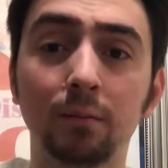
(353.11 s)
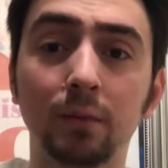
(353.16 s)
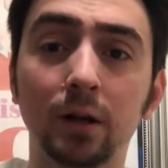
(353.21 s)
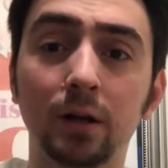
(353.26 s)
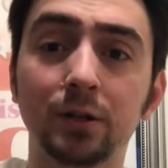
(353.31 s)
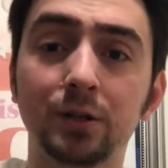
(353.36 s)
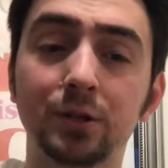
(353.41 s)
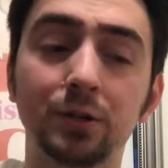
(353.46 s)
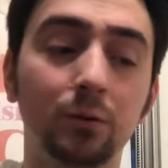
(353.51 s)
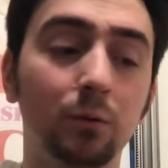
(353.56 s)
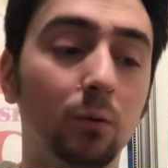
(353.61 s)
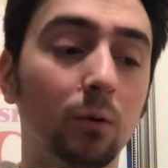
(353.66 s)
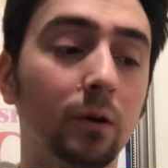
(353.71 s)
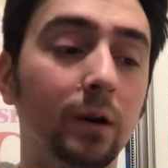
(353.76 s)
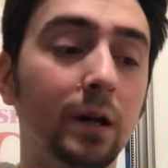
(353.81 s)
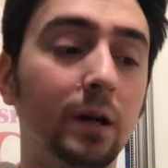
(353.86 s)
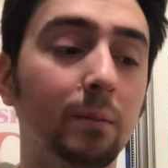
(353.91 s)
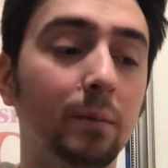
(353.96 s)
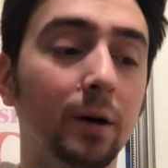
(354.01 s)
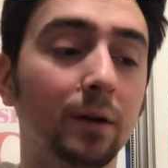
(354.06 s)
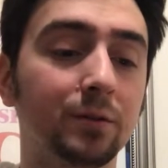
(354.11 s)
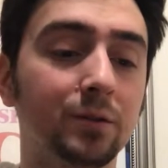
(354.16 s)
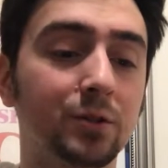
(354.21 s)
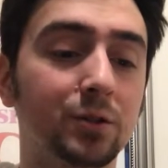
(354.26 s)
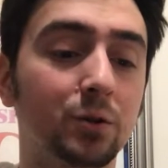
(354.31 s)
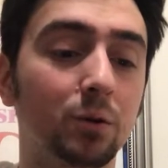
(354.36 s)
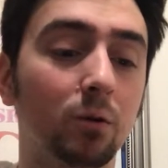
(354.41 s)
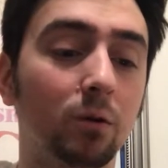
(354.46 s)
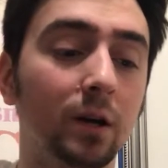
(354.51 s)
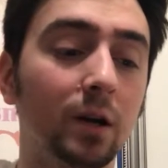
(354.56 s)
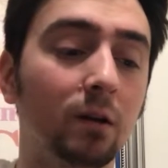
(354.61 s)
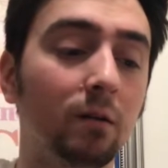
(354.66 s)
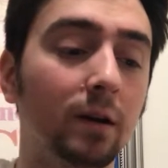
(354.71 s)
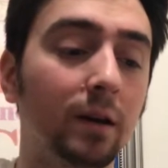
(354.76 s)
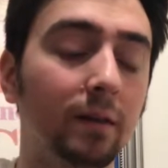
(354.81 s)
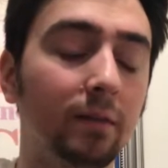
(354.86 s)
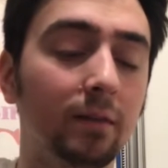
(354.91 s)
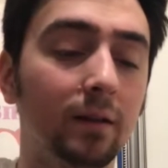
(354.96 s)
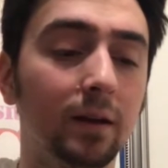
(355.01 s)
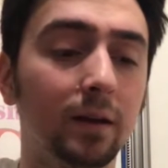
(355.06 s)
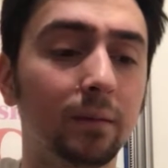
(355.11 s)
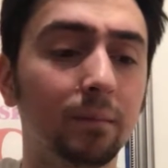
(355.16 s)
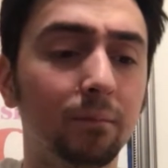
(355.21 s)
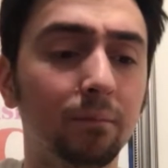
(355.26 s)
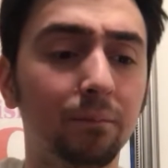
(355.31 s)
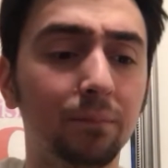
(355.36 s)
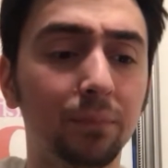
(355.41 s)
I'm not too worried about the story or anything.